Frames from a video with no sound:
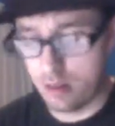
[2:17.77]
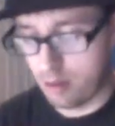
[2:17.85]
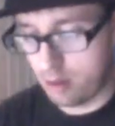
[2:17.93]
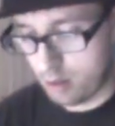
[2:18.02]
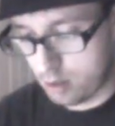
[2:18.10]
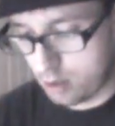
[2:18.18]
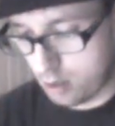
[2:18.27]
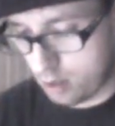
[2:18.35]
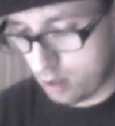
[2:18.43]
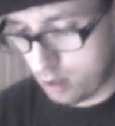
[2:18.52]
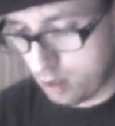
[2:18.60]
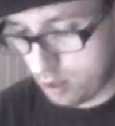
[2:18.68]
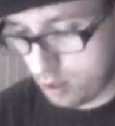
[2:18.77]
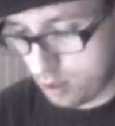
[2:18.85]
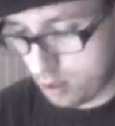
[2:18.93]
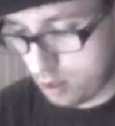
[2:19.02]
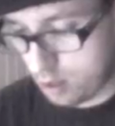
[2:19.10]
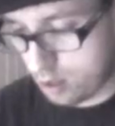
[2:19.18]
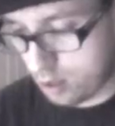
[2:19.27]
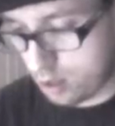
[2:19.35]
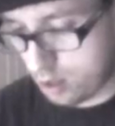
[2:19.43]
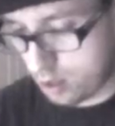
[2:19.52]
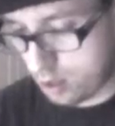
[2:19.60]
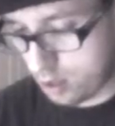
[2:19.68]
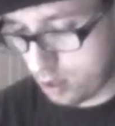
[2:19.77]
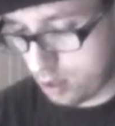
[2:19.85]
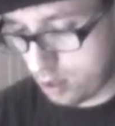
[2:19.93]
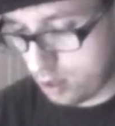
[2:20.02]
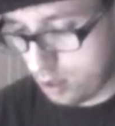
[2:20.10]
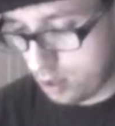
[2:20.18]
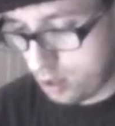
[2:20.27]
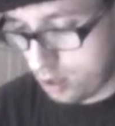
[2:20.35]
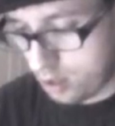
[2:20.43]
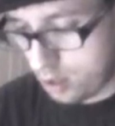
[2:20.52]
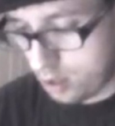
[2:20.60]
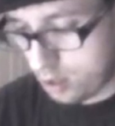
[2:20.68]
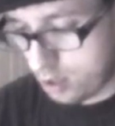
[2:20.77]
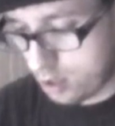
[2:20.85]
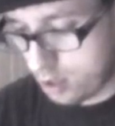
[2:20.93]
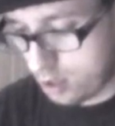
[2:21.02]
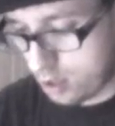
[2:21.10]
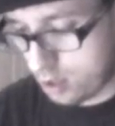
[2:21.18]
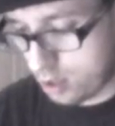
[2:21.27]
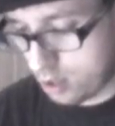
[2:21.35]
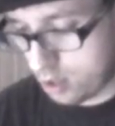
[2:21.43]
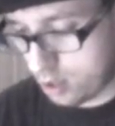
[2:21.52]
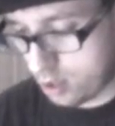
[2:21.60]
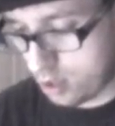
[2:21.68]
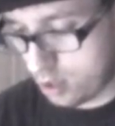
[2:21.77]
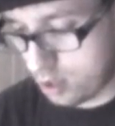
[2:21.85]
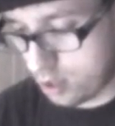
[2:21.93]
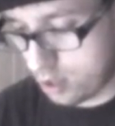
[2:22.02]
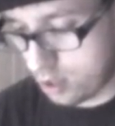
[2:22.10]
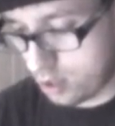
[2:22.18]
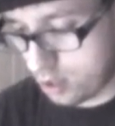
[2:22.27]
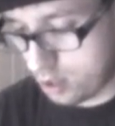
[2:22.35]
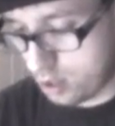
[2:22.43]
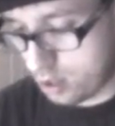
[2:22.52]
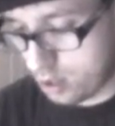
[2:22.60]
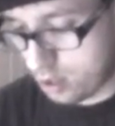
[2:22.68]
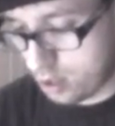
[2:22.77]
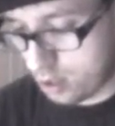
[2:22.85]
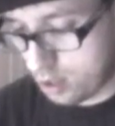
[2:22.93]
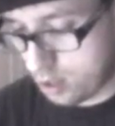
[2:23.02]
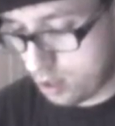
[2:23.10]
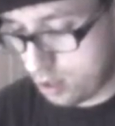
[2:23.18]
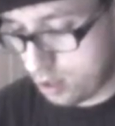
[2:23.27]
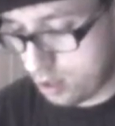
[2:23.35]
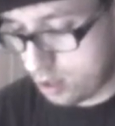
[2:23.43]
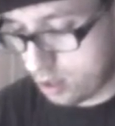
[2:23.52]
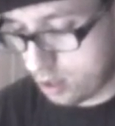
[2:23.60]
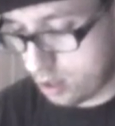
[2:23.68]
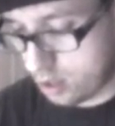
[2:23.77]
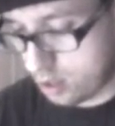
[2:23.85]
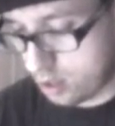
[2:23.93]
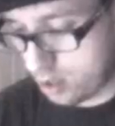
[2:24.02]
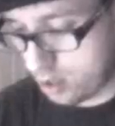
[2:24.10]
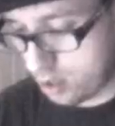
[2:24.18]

Nobody speaks.